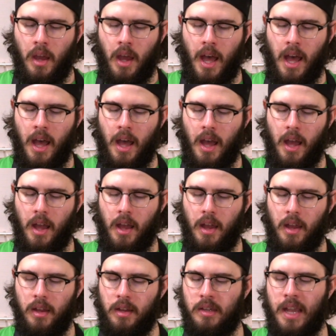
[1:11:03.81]
Uh,
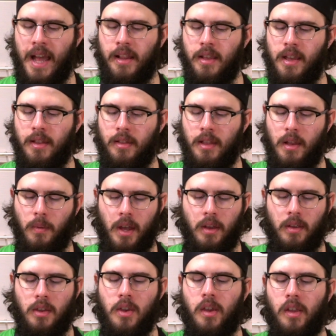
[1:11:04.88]
Gali and
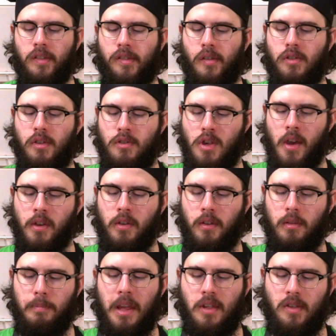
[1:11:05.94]
Lewa, you can search the jungle
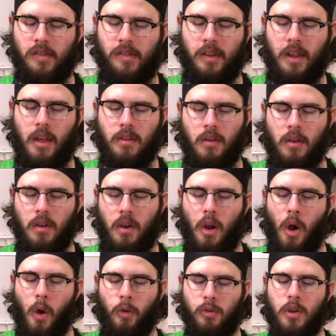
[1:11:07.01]
and beaches together.
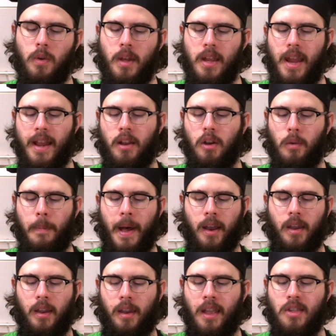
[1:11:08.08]
Onua and
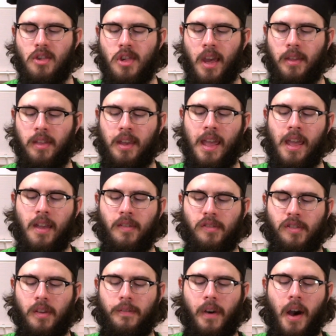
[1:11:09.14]
Kopaka can check the
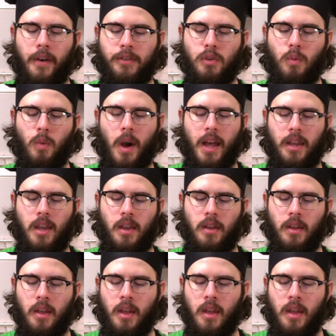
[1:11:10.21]
caves of Onu-Wahi.